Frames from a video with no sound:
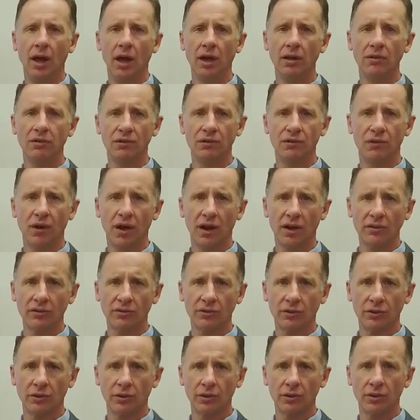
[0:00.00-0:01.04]
to
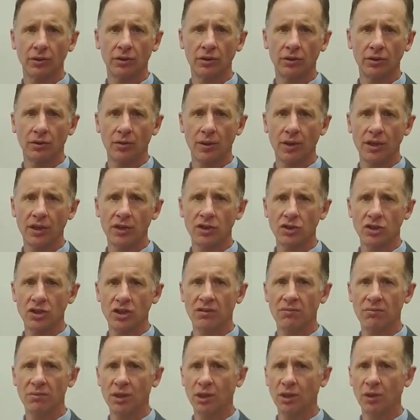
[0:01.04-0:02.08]
foster great
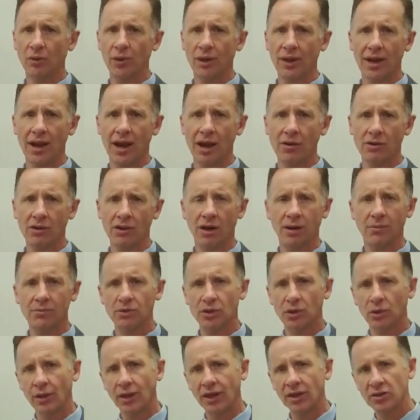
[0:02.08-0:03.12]
achievement and great outcomes
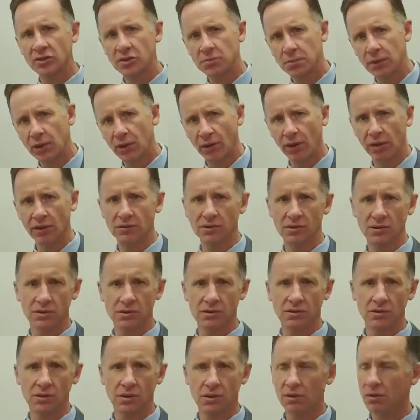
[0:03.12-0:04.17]
and great
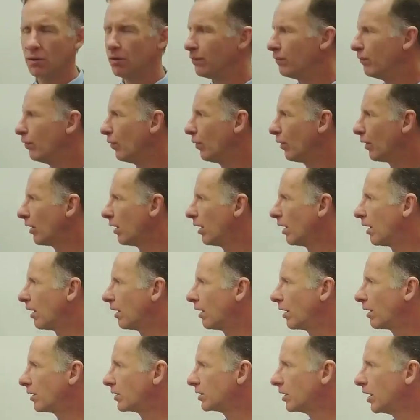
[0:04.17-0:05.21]
experiences for
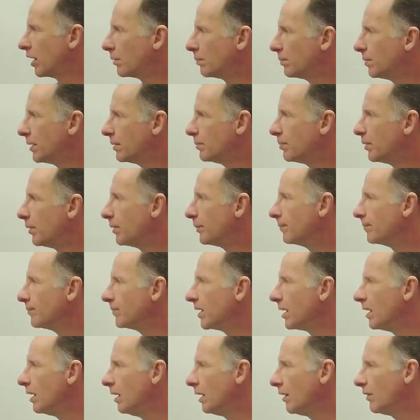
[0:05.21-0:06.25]
our young people.
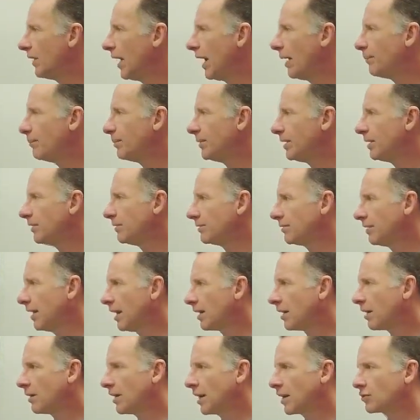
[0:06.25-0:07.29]
That being
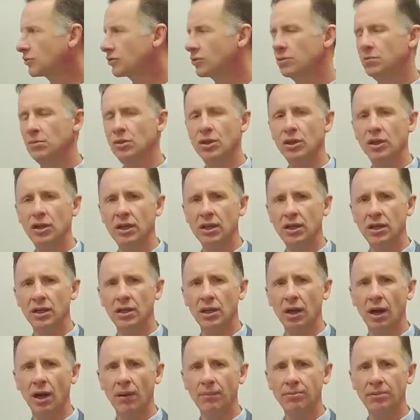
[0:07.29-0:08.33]
said, our next community
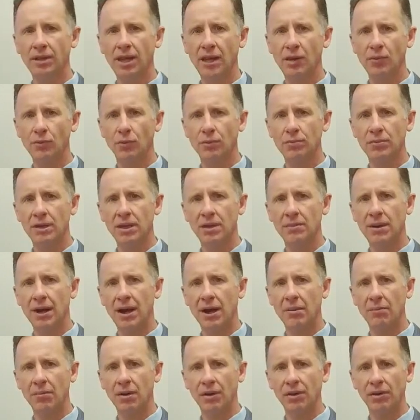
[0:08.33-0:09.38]
update will be
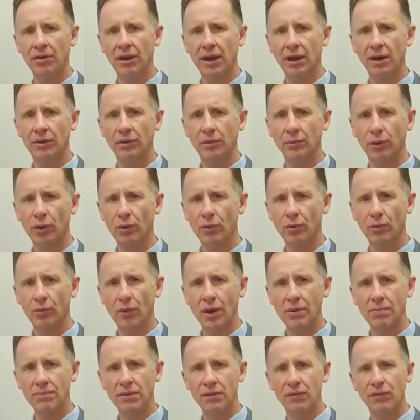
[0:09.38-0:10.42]
about a month down the road,
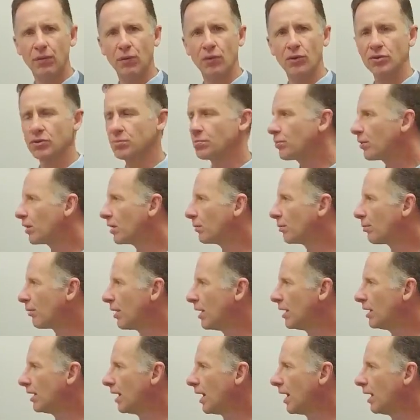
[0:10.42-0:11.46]
right before spring
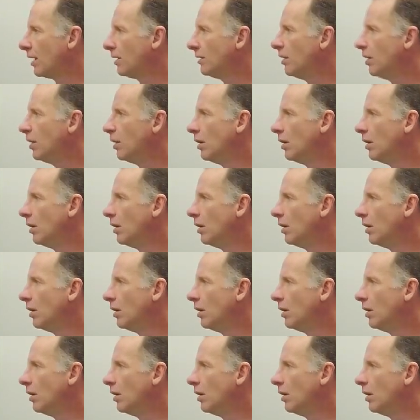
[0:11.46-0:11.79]
break on